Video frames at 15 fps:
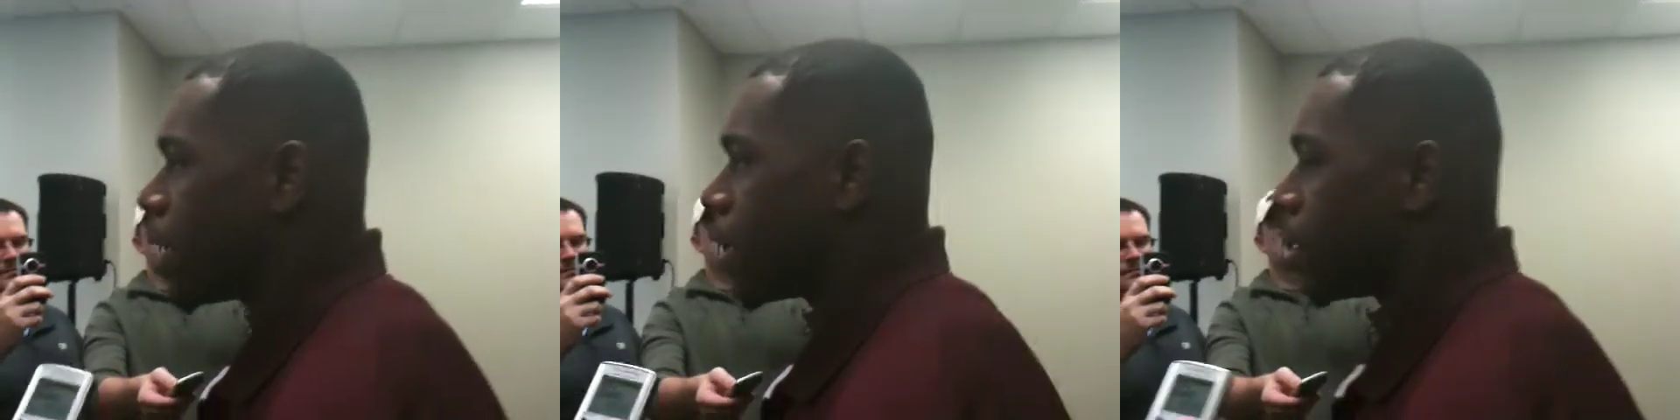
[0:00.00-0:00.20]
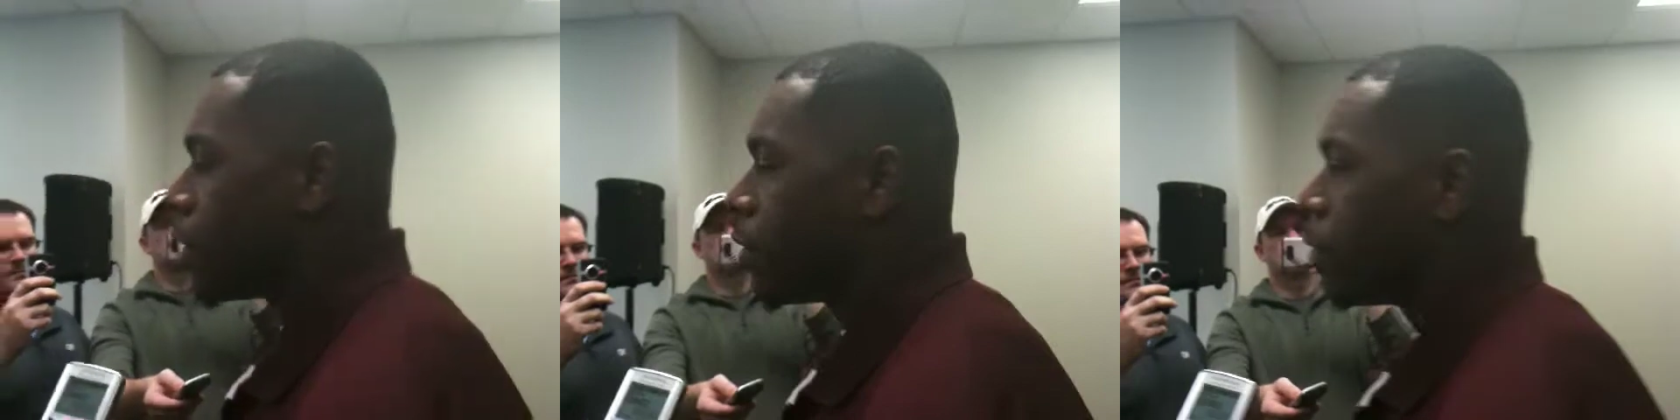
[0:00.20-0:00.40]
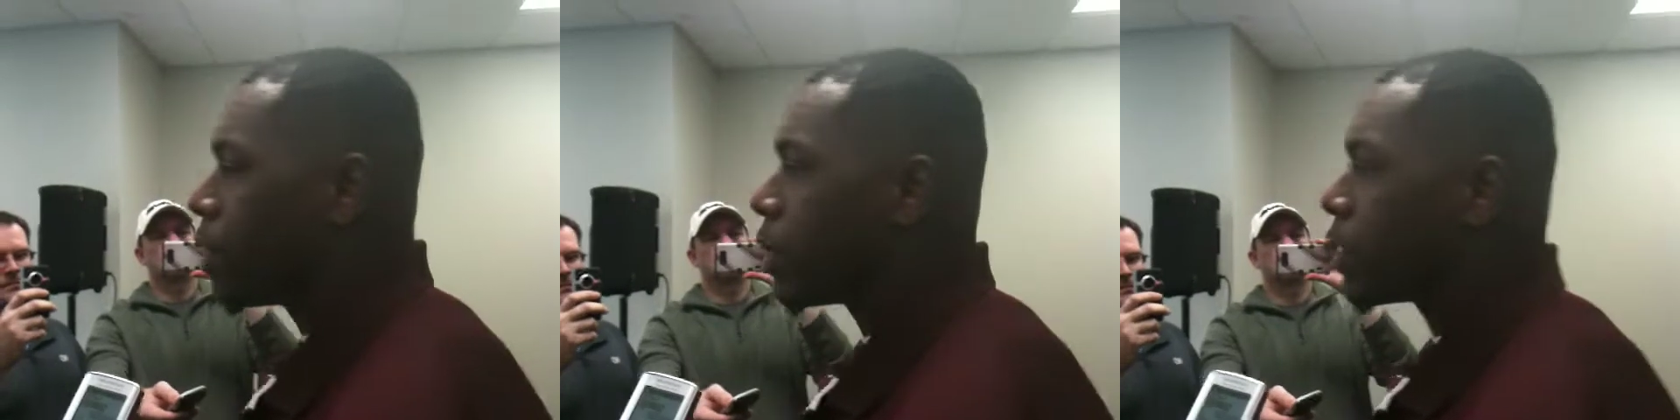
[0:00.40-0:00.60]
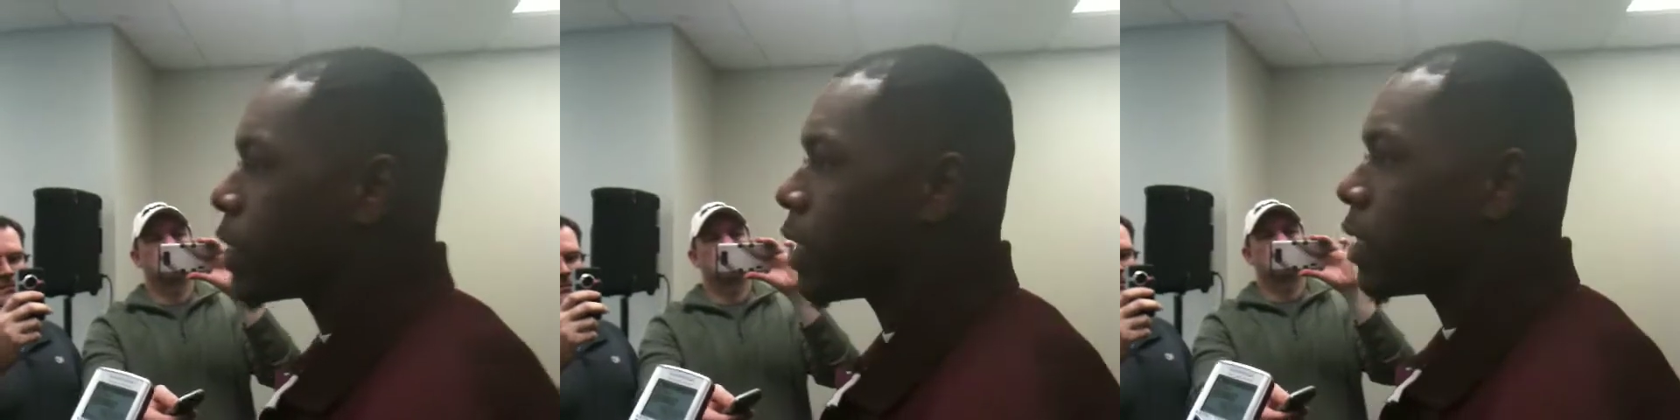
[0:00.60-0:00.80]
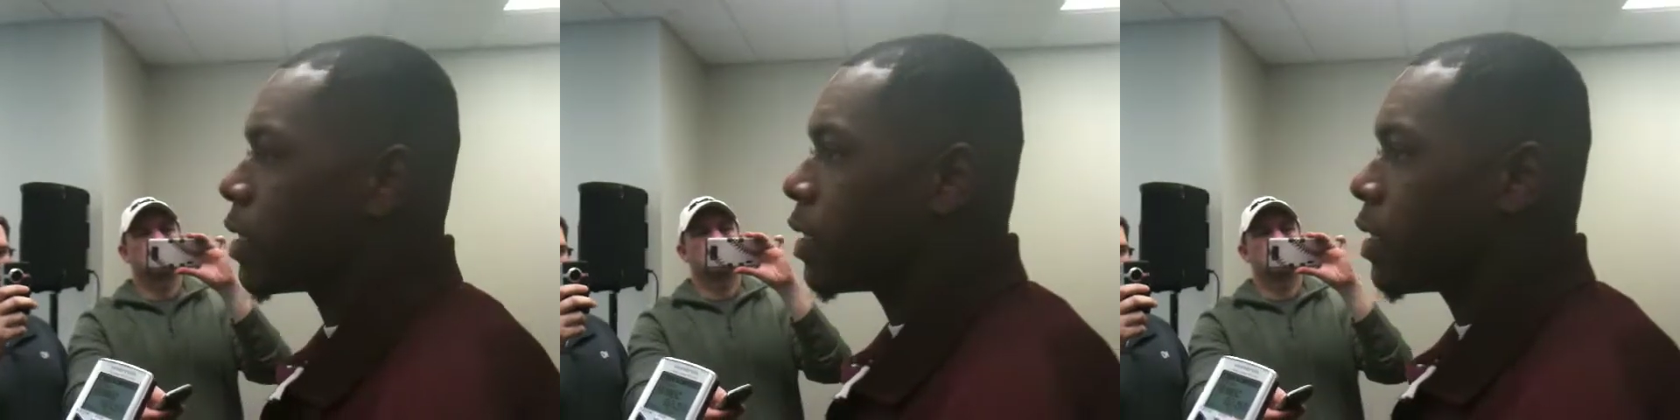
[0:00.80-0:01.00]
and do what it
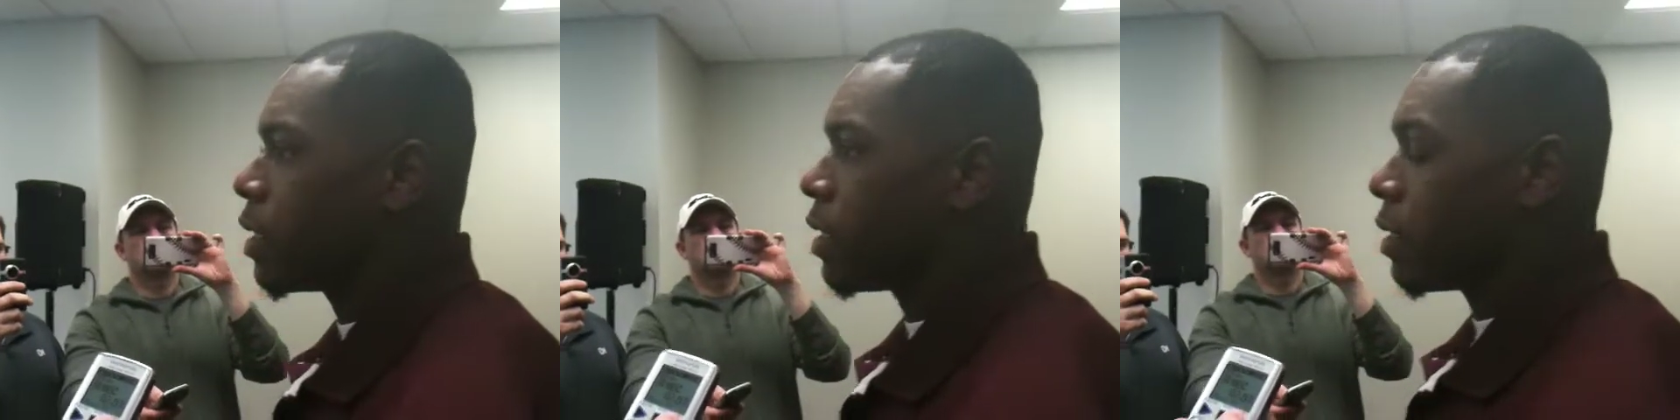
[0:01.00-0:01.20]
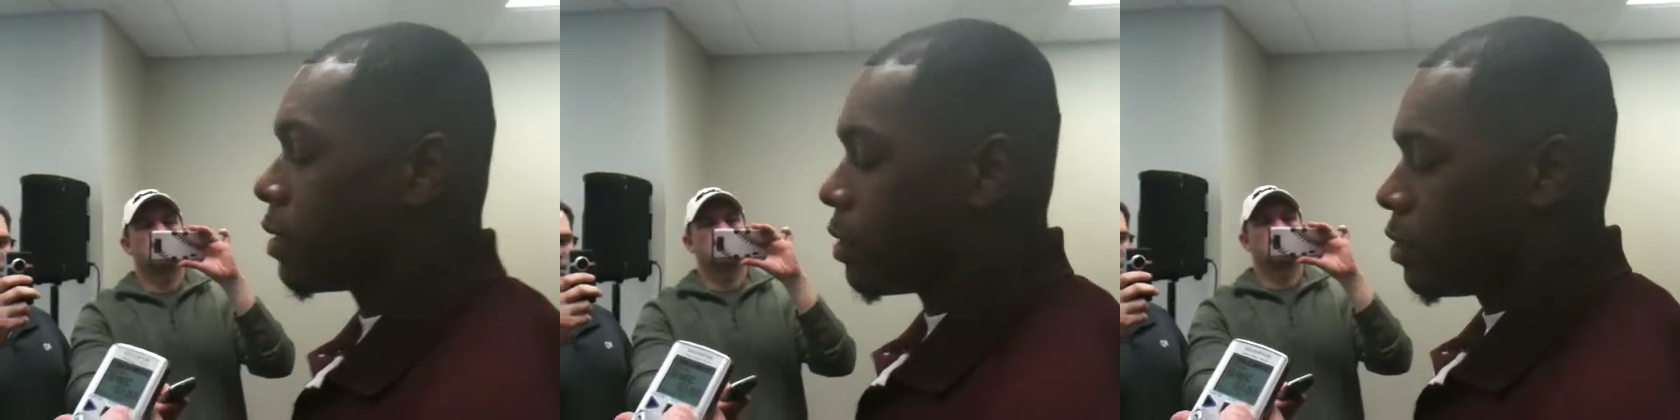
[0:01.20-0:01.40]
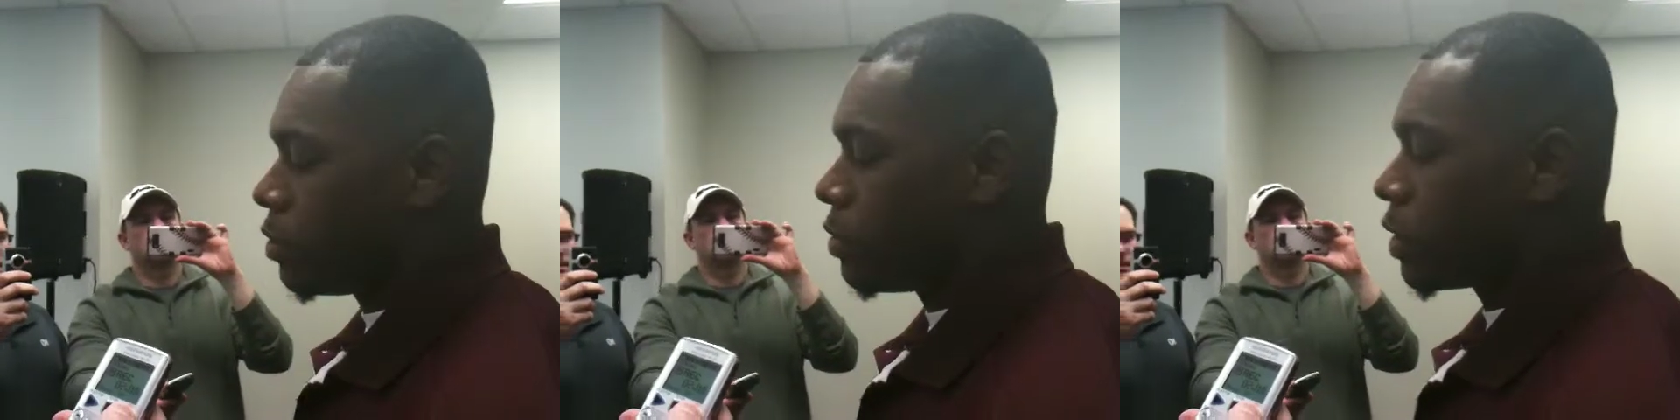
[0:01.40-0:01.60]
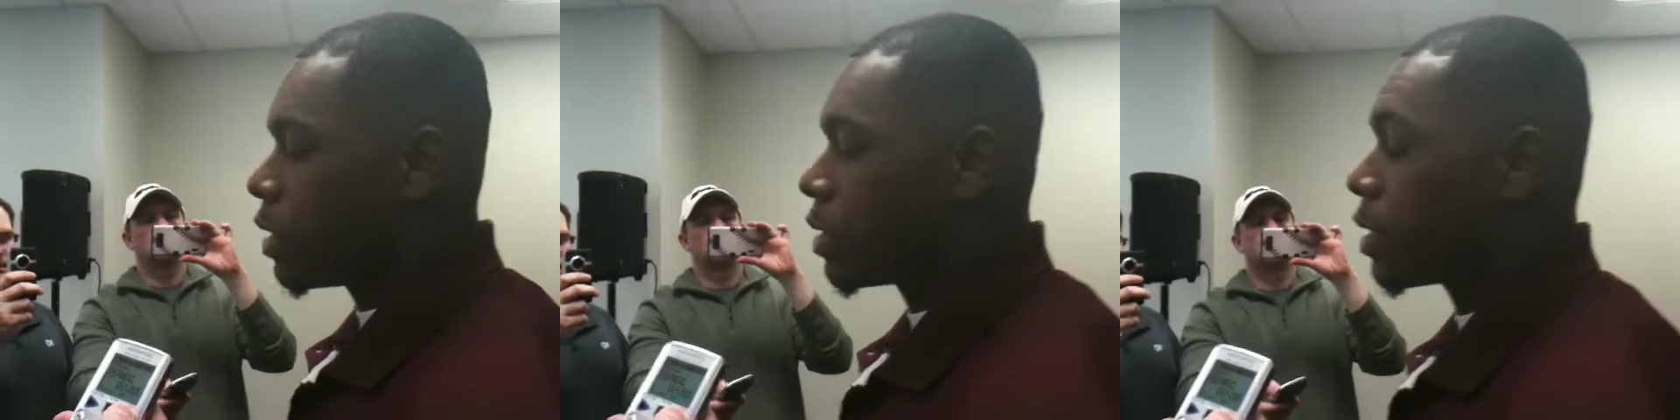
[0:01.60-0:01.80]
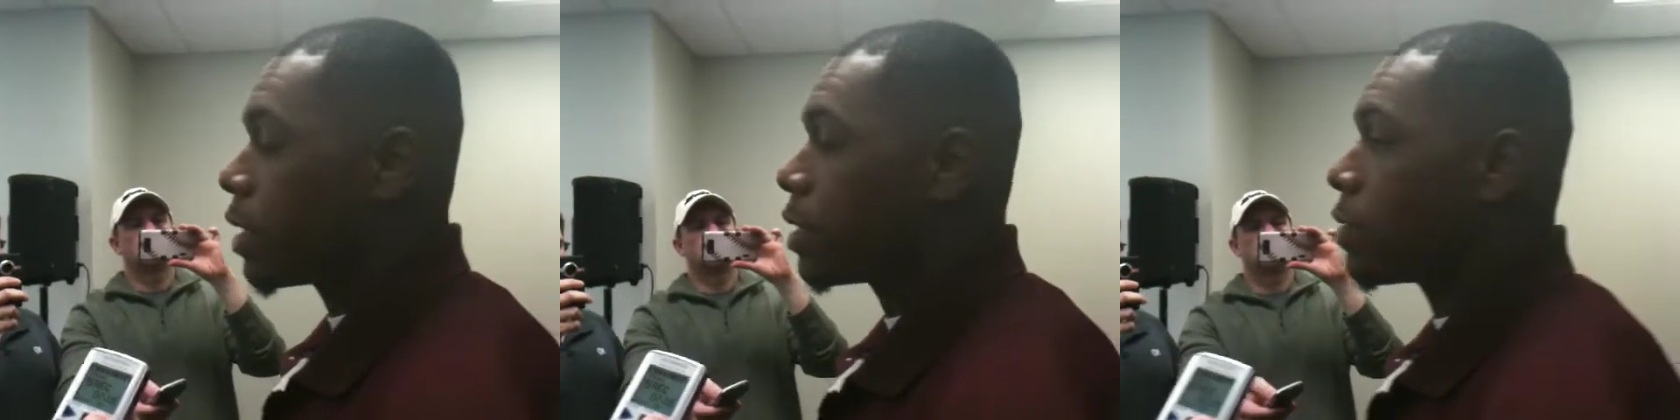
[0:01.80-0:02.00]
takes
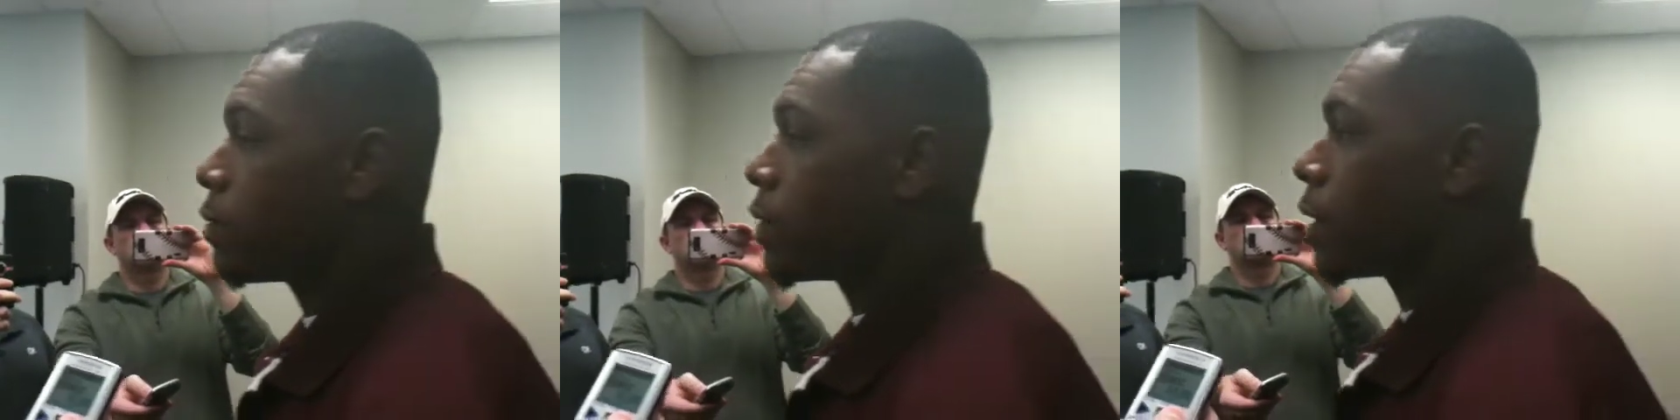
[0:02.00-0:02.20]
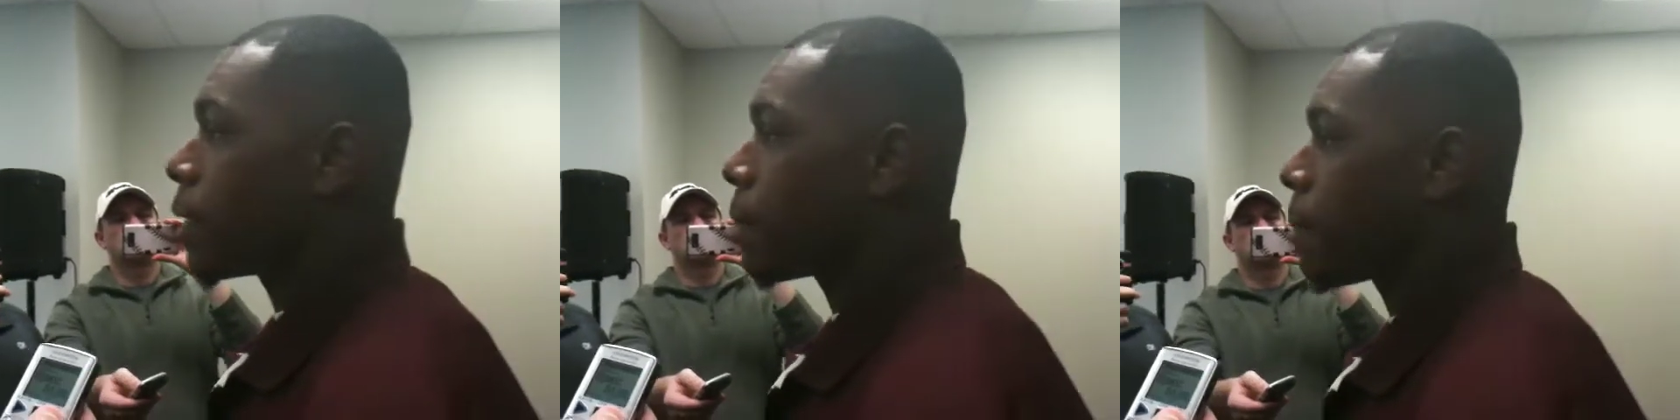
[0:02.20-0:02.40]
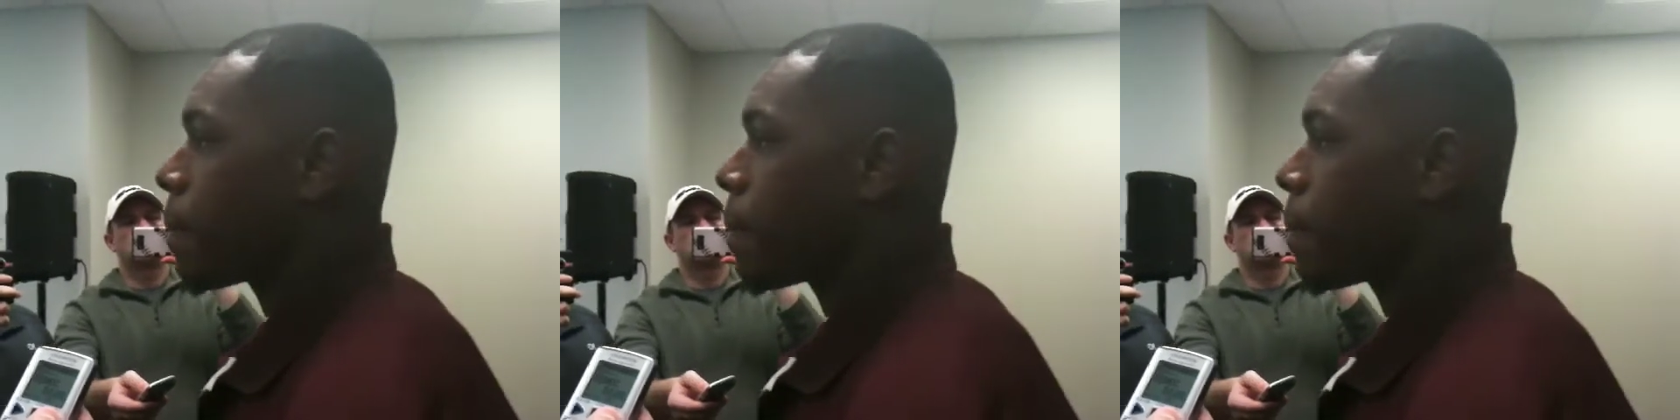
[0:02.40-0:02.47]
to win.